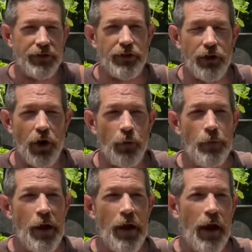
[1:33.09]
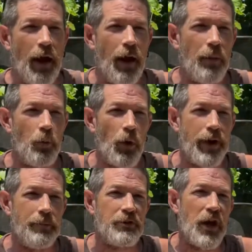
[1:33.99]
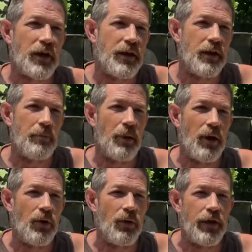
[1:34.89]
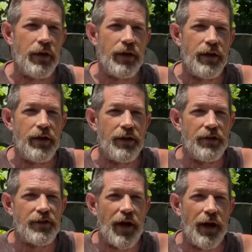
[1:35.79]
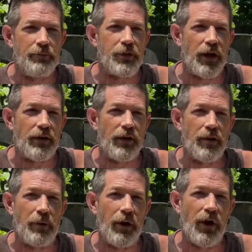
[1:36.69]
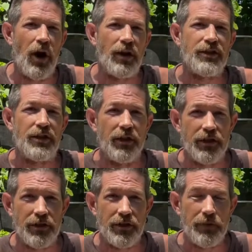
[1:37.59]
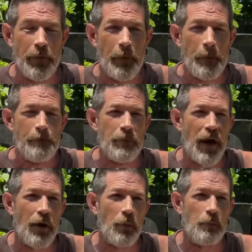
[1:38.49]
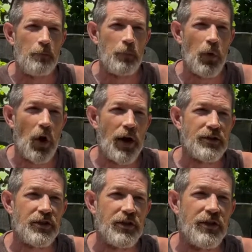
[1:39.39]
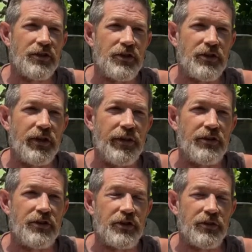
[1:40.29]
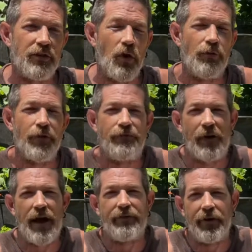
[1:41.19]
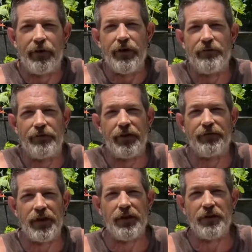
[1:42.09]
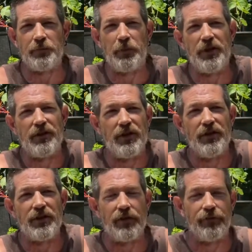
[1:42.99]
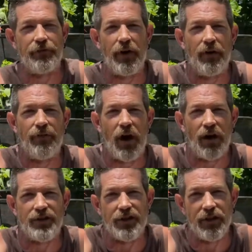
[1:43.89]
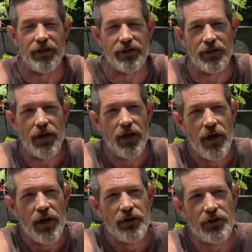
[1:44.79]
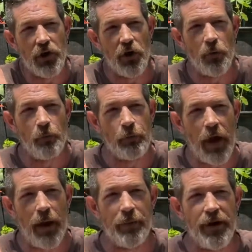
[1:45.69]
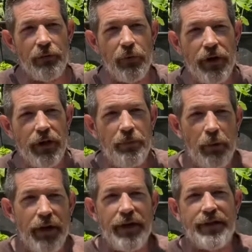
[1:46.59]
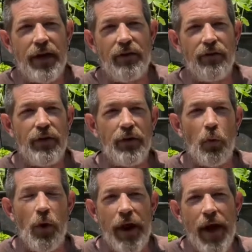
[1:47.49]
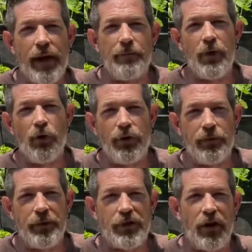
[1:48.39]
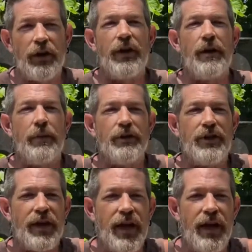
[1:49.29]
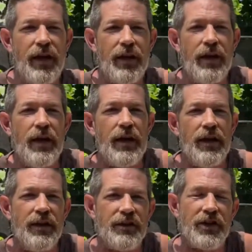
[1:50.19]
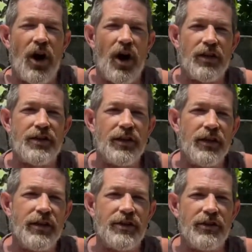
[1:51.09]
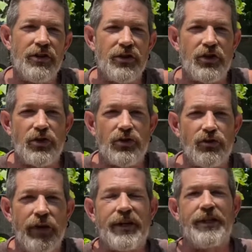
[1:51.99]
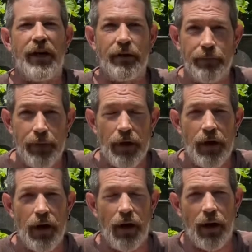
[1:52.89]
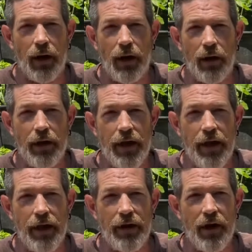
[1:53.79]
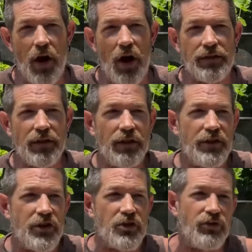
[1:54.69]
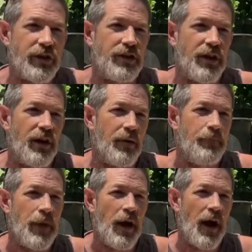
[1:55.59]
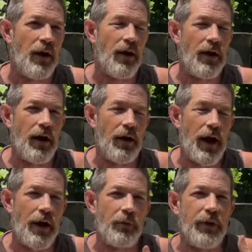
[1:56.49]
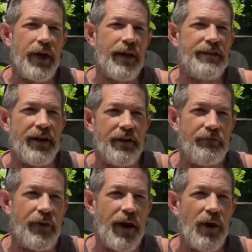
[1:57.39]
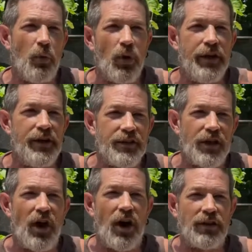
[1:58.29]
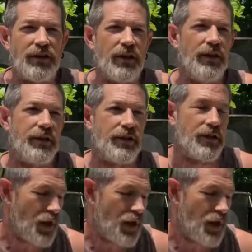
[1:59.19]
So what I'm talking about is I'm talking about Oxalis. Now, Oxalis, there's over 550 species of Oxalis. So I'm going to really break it down. What I'm going to be talking about today is Oxalis stricta. And Octalis stricta, how do we identify it? What is Octalis?